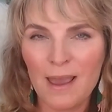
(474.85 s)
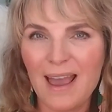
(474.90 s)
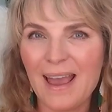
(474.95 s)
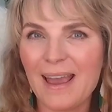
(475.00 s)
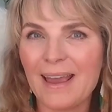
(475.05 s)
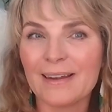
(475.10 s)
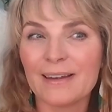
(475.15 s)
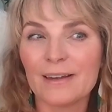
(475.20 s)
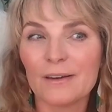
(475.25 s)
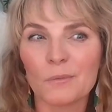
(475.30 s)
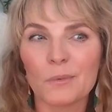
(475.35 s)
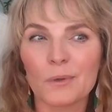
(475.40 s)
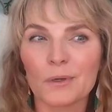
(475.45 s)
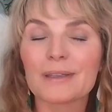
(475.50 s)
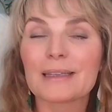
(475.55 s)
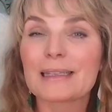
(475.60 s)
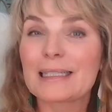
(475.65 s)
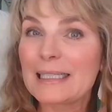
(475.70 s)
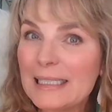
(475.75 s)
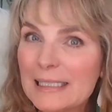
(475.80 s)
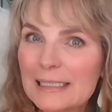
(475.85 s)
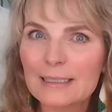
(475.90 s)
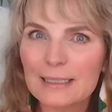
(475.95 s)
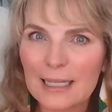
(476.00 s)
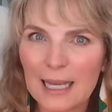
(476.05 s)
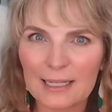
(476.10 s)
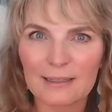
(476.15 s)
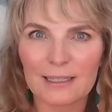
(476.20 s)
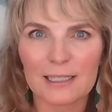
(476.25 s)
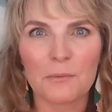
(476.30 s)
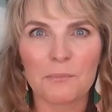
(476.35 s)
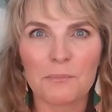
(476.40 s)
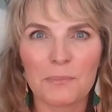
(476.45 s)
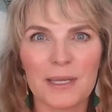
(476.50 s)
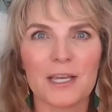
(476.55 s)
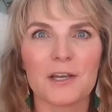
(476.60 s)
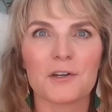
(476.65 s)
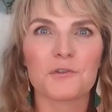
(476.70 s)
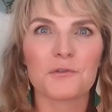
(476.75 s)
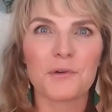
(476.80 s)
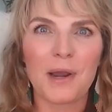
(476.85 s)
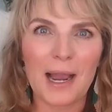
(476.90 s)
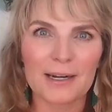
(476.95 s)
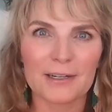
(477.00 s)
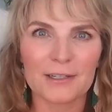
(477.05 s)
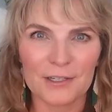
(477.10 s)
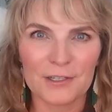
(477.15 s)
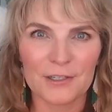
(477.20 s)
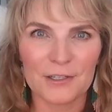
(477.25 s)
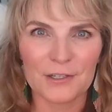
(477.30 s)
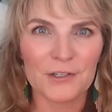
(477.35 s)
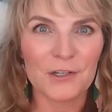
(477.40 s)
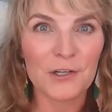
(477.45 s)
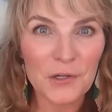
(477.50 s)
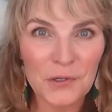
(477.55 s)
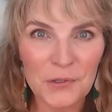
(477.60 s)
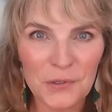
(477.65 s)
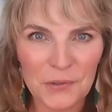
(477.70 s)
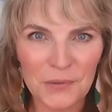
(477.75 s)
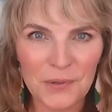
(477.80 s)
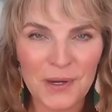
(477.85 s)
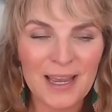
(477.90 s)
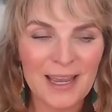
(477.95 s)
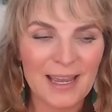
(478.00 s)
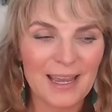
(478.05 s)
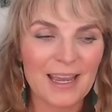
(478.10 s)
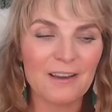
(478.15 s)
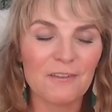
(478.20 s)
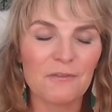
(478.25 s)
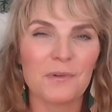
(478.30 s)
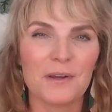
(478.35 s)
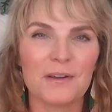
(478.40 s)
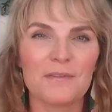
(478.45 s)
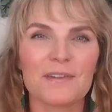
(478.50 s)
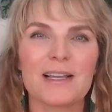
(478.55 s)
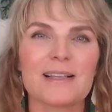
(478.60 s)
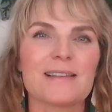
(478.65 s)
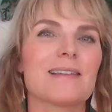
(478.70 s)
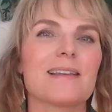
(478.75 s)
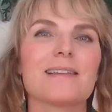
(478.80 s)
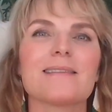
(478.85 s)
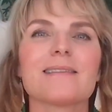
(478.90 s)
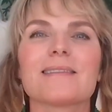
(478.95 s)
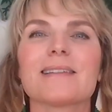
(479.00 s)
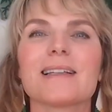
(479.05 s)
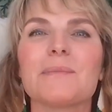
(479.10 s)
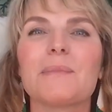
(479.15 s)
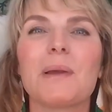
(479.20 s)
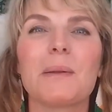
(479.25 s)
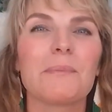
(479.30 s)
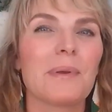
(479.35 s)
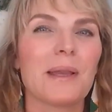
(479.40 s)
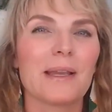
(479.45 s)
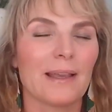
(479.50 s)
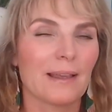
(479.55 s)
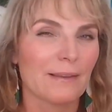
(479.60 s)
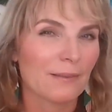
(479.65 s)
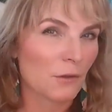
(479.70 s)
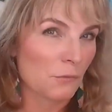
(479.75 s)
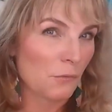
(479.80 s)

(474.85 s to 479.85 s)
and we're least likely to be attracted to if we've consistently been picking the